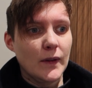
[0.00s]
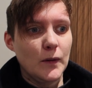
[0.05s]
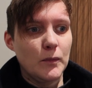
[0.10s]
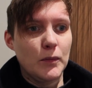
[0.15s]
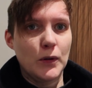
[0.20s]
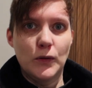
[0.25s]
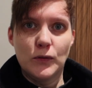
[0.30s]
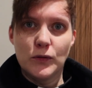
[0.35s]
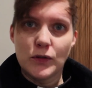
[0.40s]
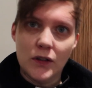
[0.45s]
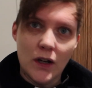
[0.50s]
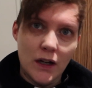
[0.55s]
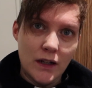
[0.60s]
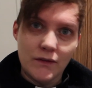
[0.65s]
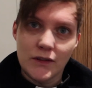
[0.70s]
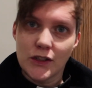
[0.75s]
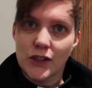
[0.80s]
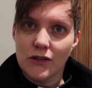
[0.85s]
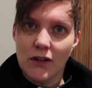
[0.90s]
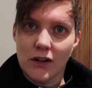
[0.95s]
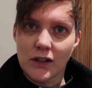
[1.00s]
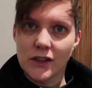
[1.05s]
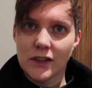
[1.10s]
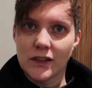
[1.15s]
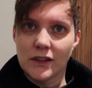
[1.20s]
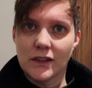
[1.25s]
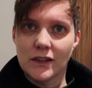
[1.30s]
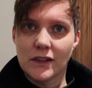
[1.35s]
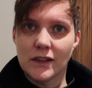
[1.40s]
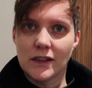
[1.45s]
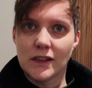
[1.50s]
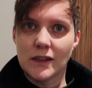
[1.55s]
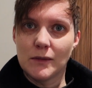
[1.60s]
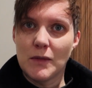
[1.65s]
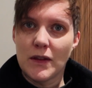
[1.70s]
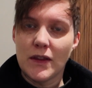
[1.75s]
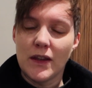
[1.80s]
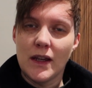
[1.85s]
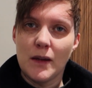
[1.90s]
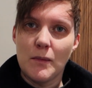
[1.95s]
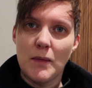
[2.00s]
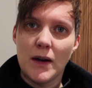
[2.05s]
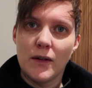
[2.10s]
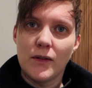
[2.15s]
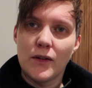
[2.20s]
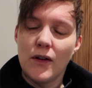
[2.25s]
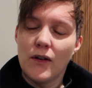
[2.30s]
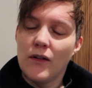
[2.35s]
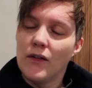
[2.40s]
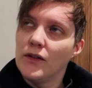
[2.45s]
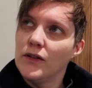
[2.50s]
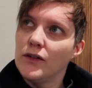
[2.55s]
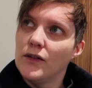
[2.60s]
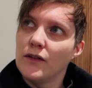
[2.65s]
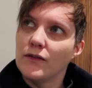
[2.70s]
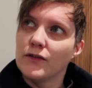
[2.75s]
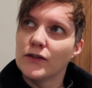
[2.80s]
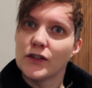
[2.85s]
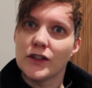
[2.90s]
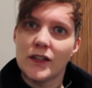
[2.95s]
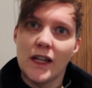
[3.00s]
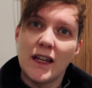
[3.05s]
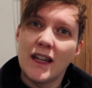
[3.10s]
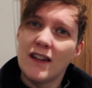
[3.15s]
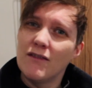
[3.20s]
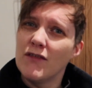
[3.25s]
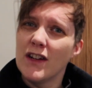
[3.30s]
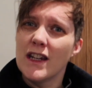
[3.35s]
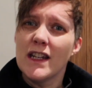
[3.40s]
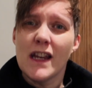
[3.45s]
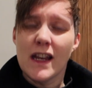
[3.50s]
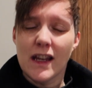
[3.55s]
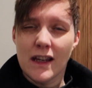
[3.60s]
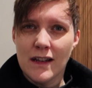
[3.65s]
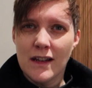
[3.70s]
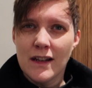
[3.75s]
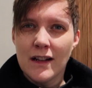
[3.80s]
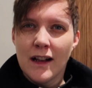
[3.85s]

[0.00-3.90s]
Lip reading: Paul's kind of instruction to Timothy about not forsaking reading.